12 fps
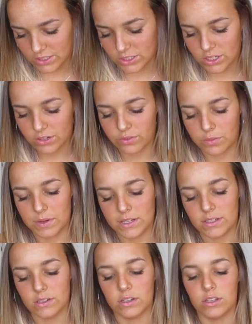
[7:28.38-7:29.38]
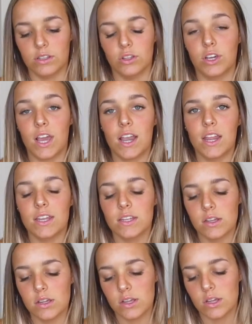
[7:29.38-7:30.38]
easier for me to look at it.
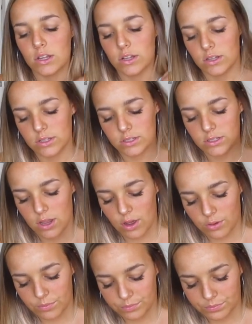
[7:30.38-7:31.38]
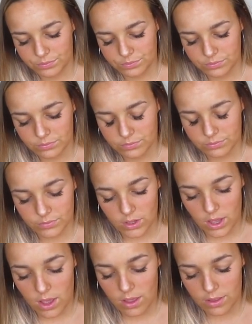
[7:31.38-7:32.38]
So,
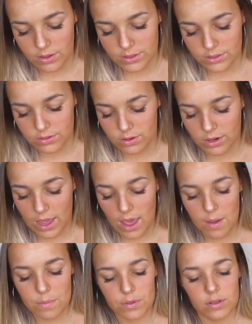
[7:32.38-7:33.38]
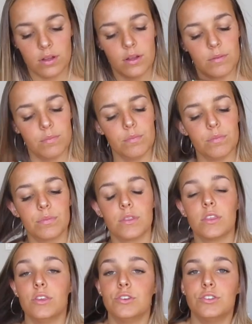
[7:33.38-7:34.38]
that's the wrong app.
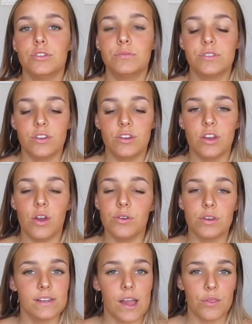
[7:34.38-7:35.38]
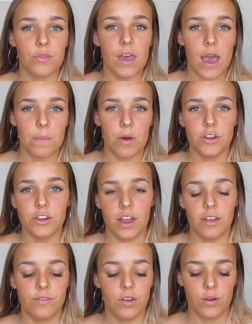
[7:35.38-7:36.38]
YouTube Studio, you can download the app on your
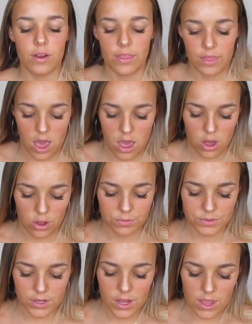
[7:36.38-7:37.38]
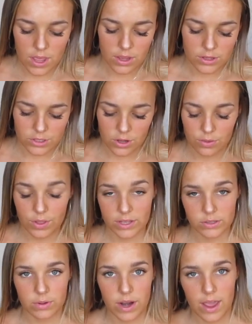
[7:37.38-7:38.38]
iPhone and that helps. So
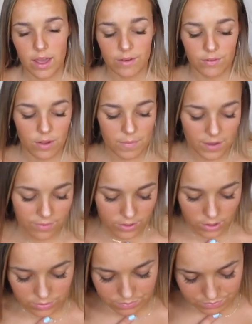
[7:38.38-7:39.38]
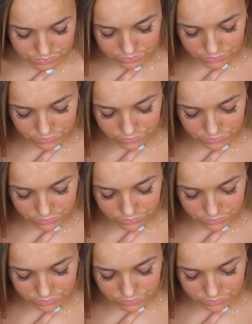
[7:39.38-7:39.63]
that's what I have on my phone.